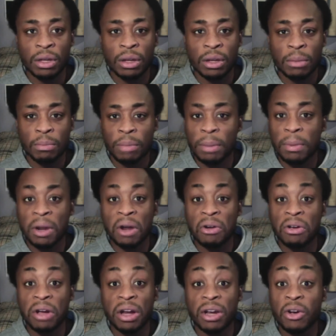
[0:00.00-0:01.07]
people that I don't,
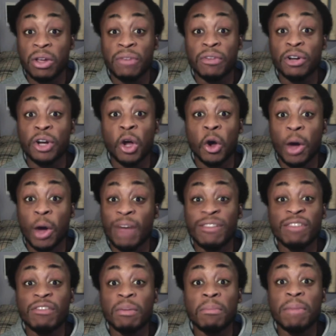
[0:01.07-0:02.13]
I don't even know, I've
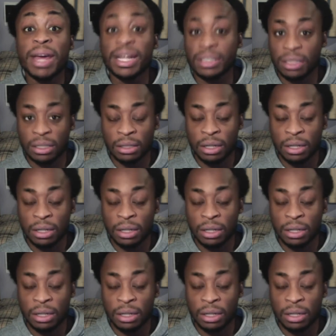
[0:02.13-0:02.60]
even met.